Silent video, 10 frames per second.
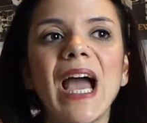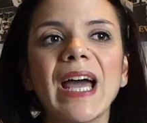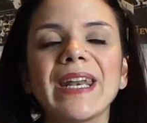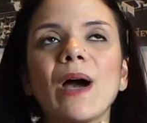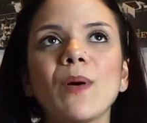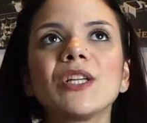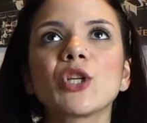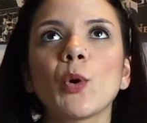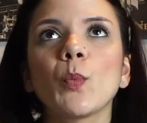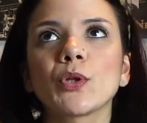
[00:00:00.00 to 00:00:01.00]
and now I
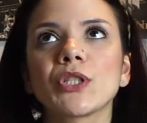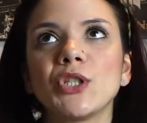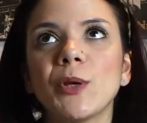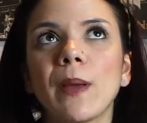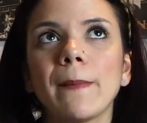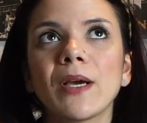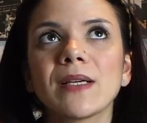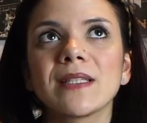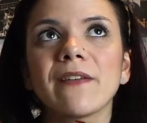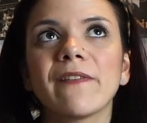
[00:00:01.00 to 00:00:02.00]
don't want to do it
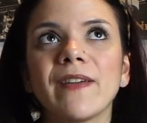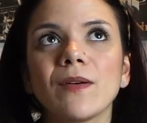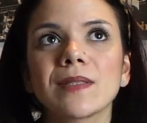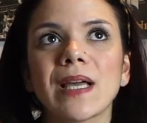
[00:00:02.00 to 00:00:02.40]
because it feels